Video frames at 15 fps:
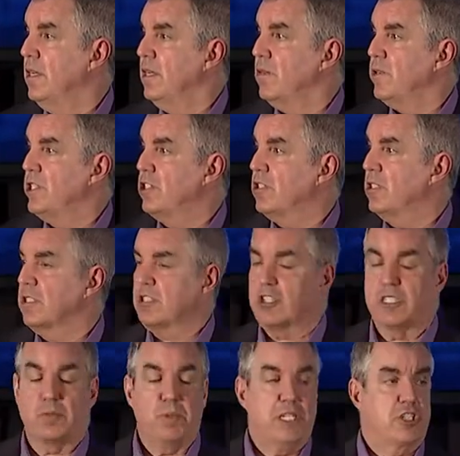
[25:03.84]
We shouldn't
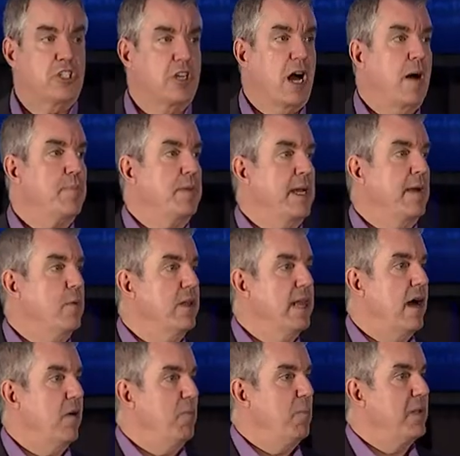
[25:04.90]
just be shopping
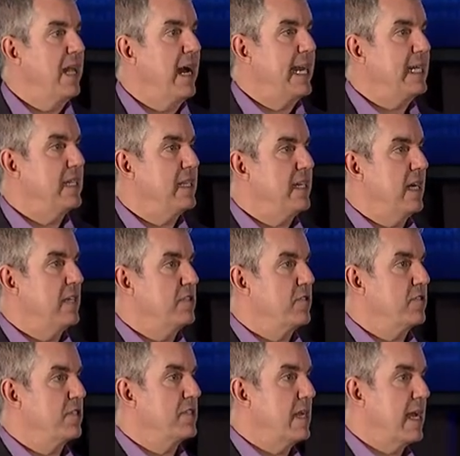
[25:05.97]
without blindly
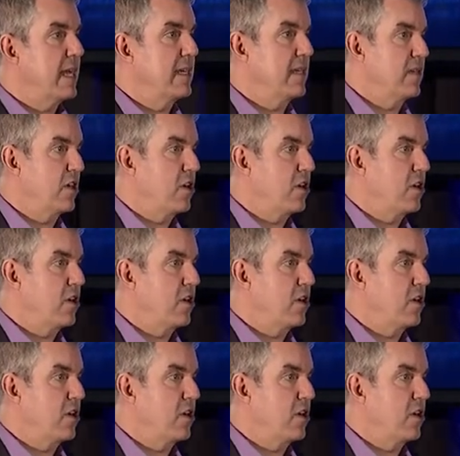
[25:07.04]
understanding the